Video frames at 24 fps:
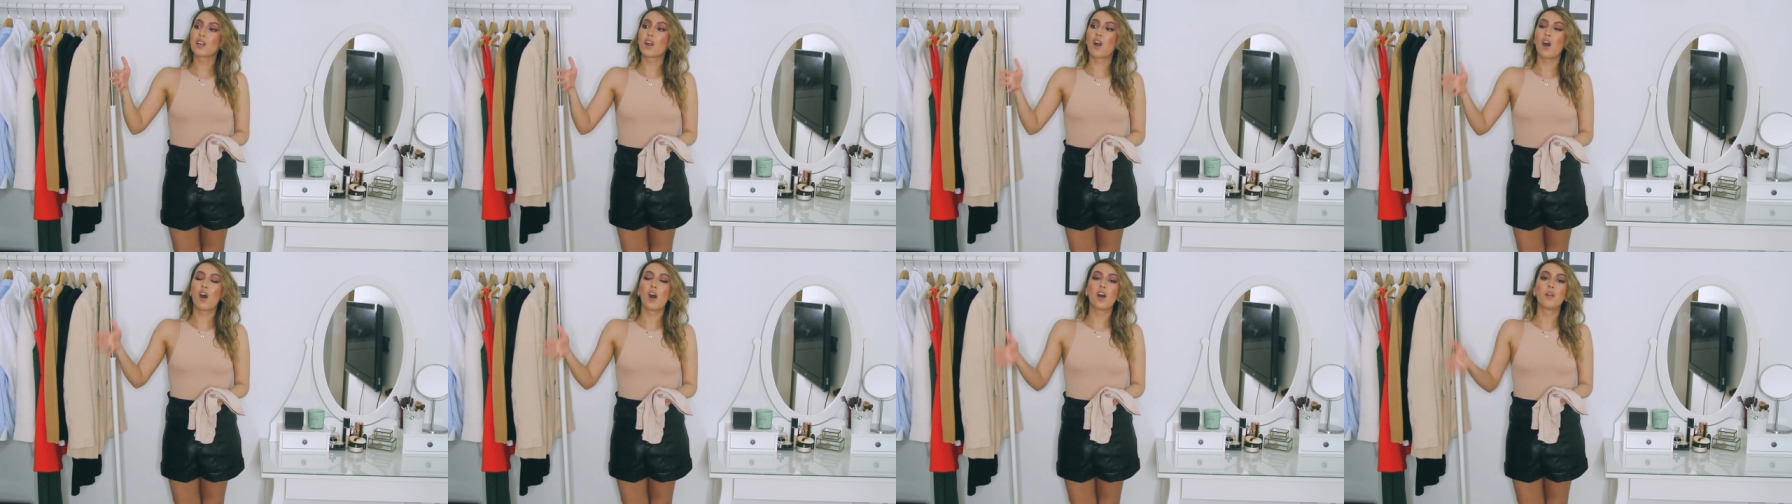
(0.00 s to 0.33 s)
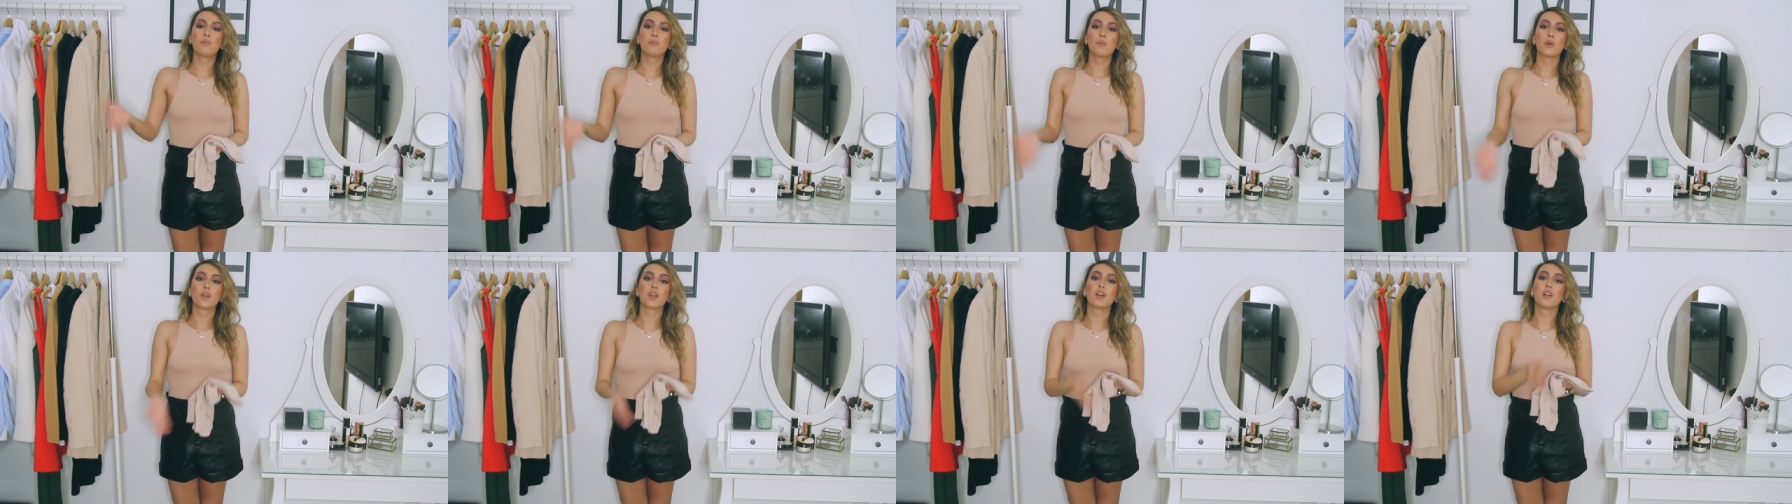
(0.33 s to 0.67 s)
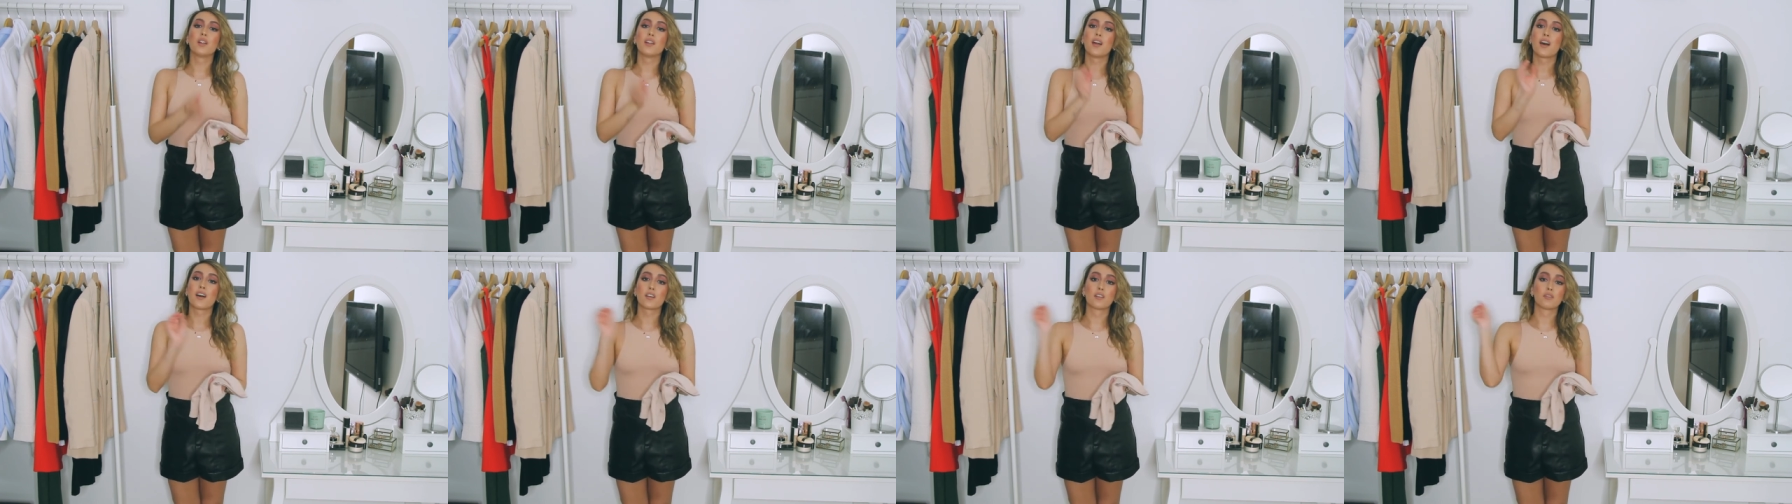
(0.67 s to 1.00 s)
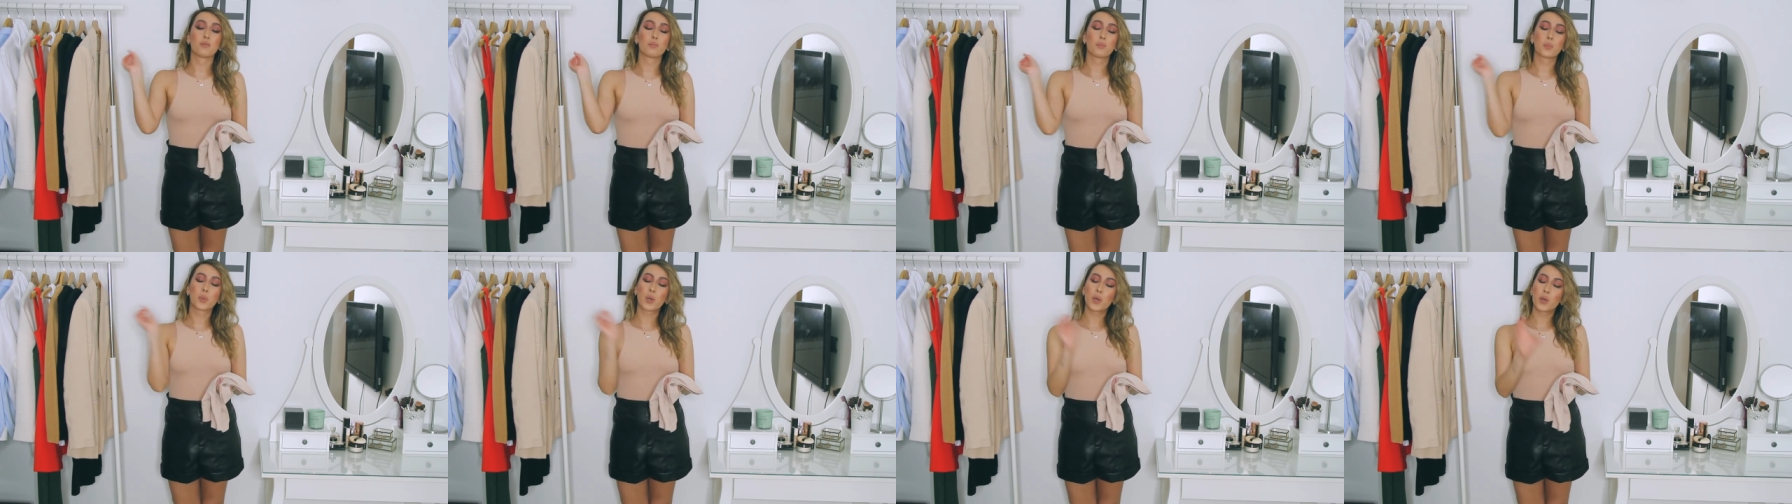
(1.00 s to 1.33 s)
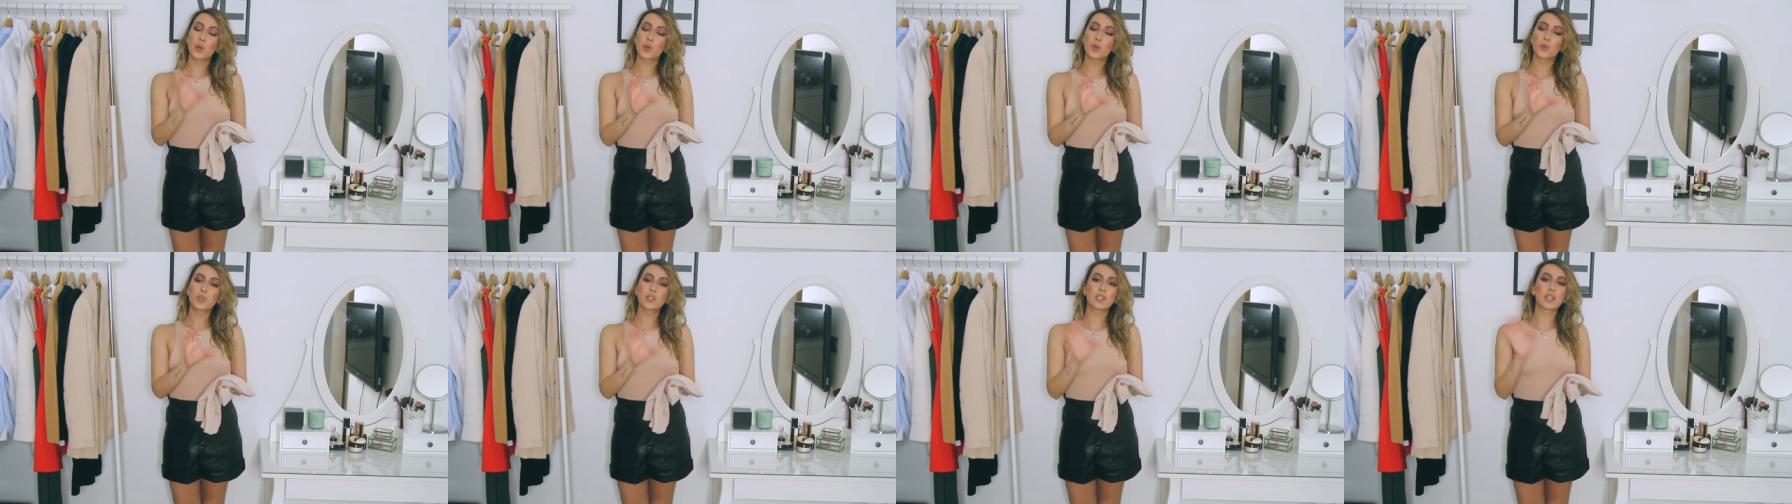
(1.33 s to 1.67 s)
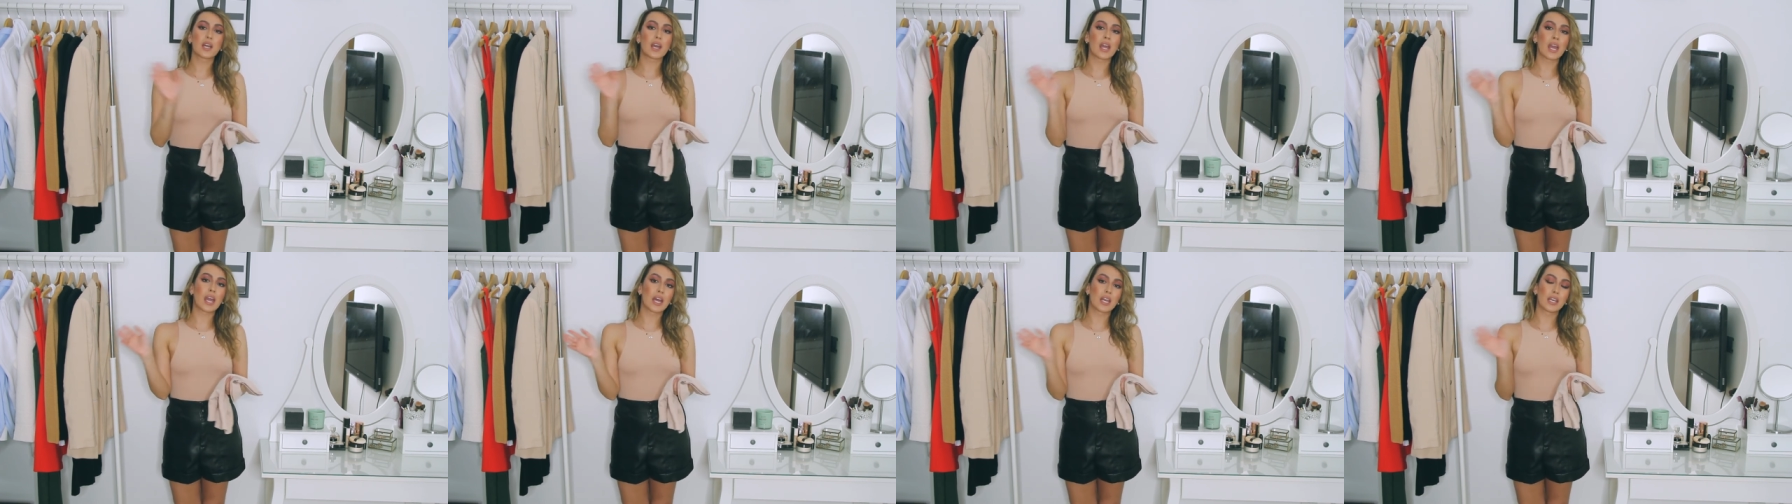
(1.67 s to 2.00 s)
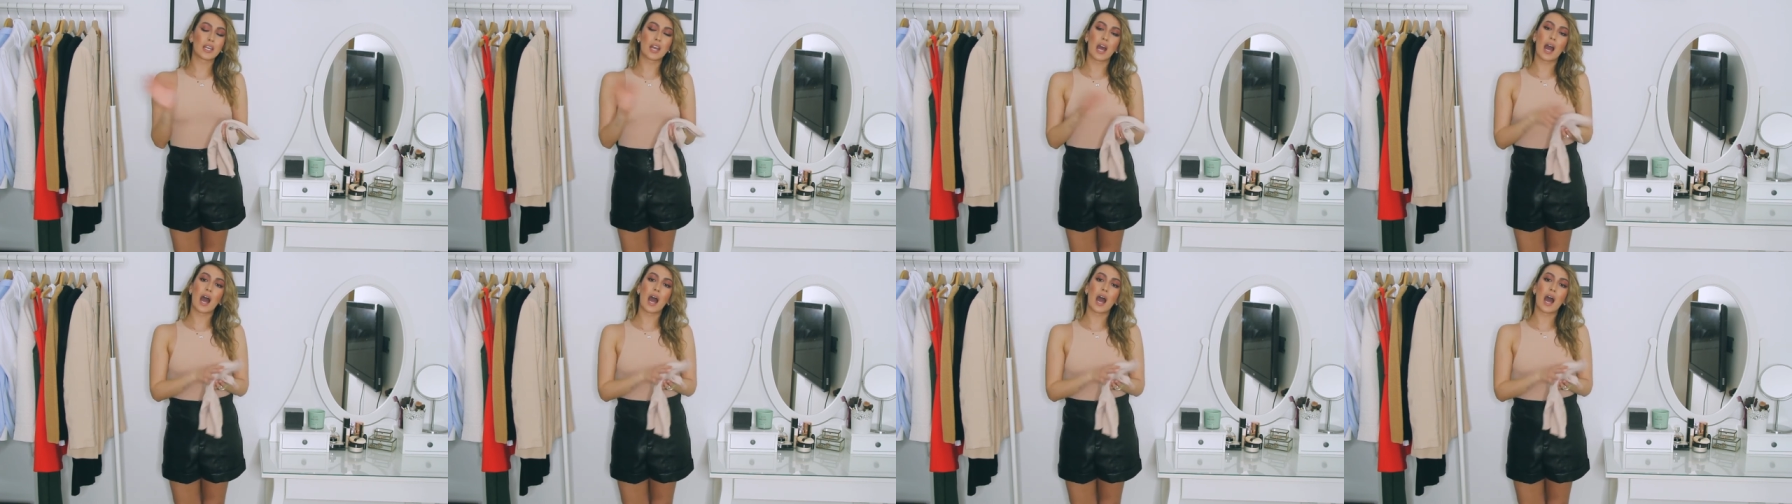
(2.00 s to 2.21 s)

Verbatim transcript: con but a lot of pros and